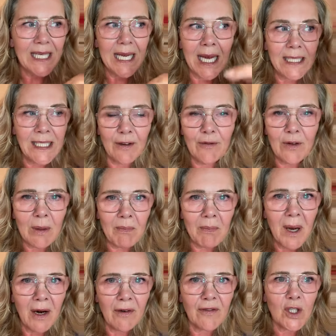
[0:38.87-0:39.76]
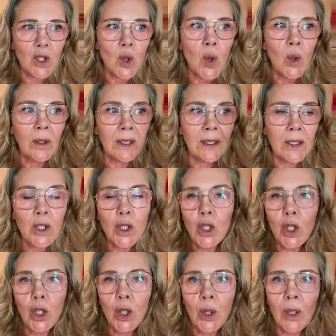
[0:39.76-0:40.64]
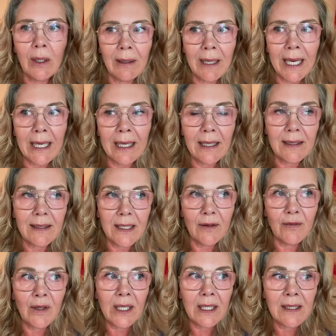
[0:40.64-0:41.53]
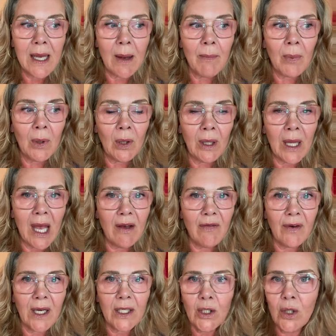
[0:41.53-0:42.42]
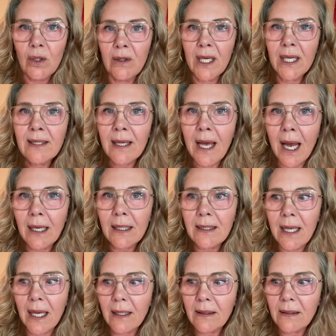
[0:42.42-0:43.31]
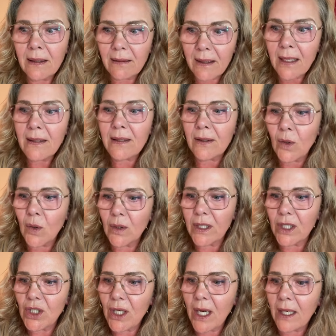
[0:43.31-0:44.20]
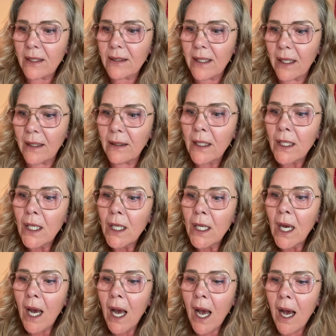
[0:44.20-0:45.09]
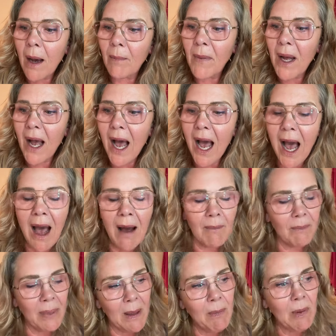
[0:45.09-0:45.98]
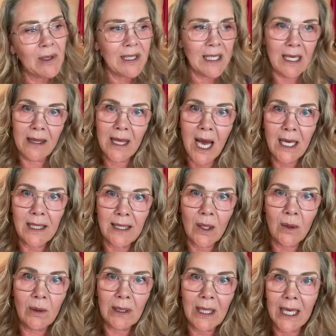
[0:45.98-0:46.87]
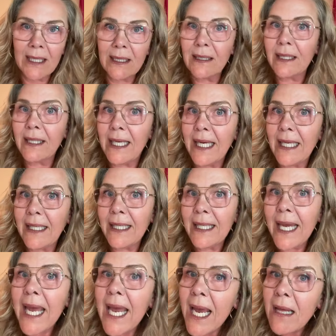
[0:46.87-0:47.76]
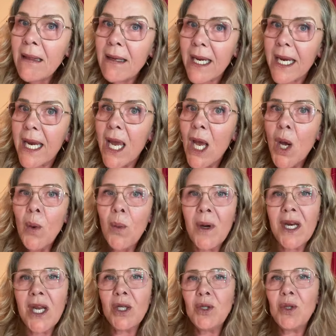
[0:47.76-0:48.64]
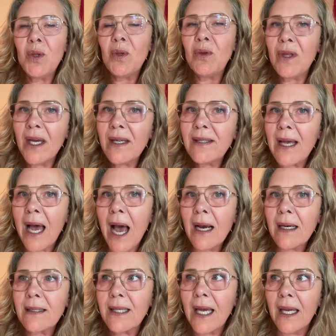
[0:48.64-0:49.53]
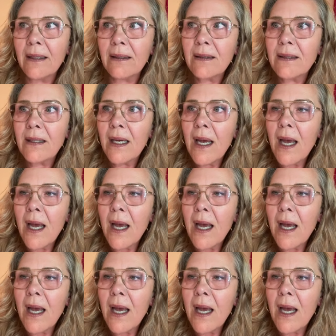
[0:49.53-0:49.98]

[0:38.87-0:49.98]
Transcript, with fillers: different part of Scotland to, like, say, for example, if I do this accent, this Scottish accent, people say that I sound like Lorraine Kelly when I do this accent.